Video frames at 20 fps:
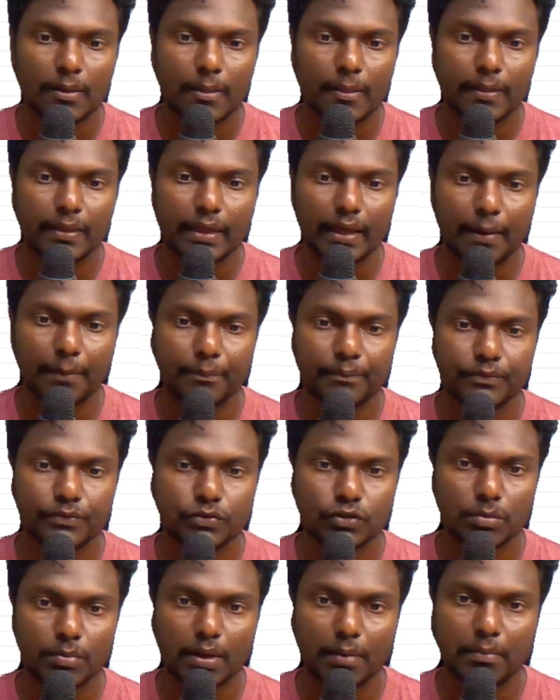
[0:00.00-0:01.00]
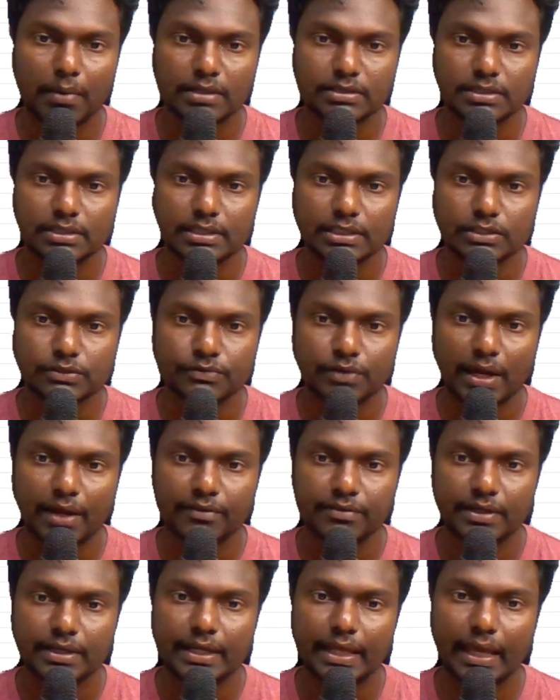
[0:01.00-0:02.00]
Yeah, so my budget is
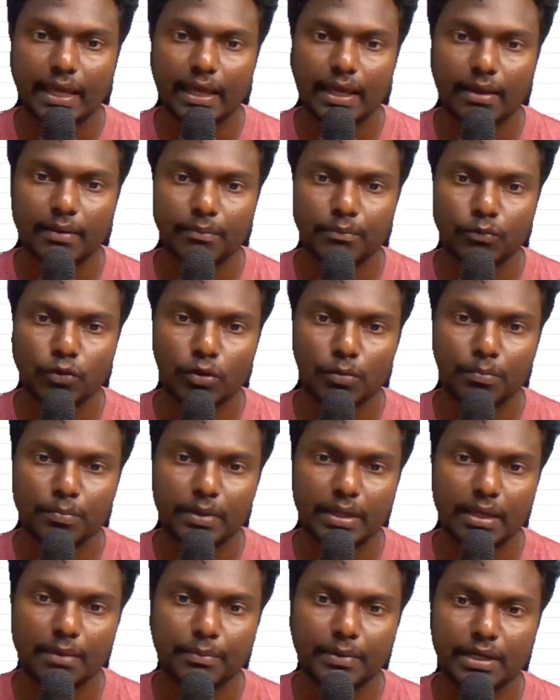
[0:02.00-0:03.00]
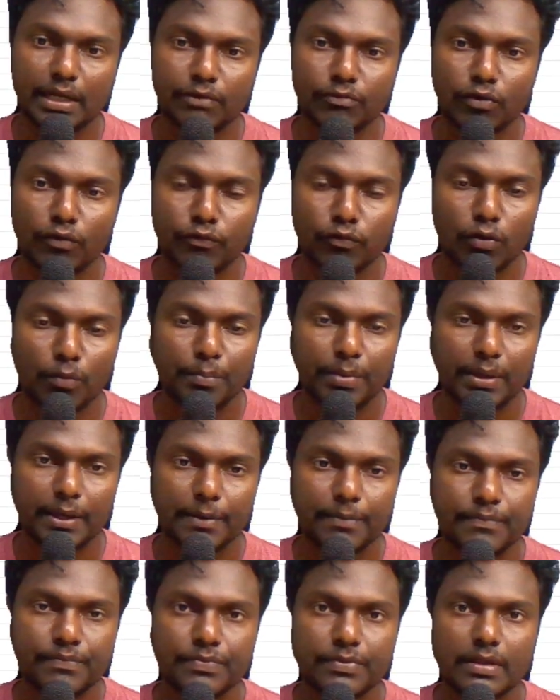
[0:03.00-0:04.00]
500k, book me a meeting for 4
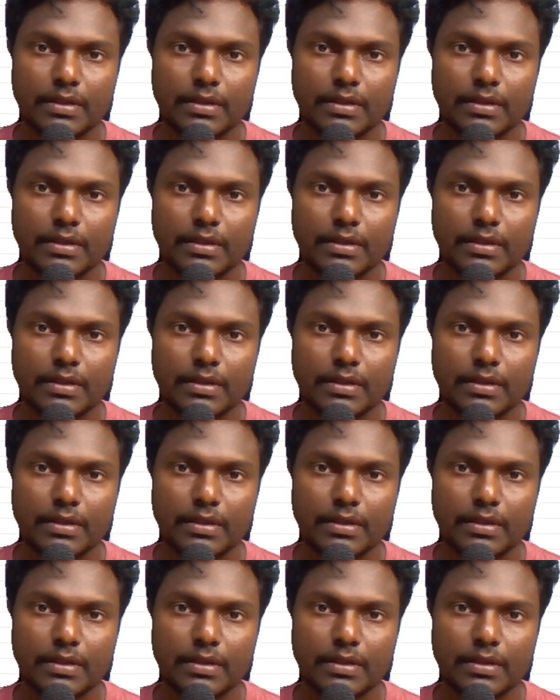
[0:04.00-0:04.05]
p.m.